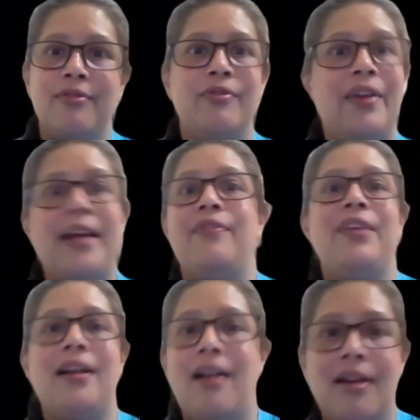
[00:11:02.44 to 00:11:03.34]
where we
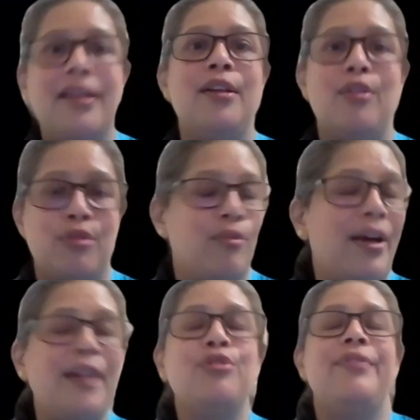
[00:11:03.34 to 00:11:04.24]
can't include.
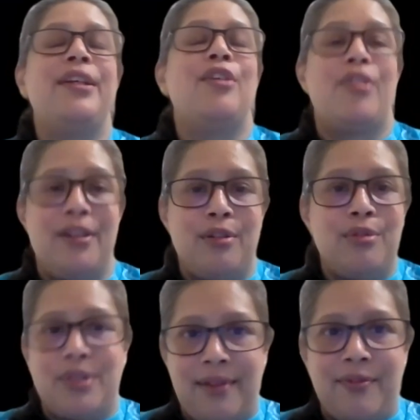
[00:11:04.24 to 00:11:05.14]
Why should we not
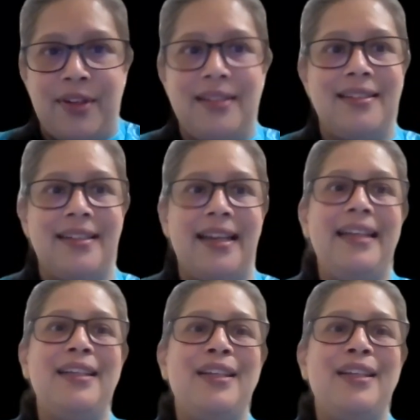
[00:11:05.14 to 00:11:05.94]
include someone, right?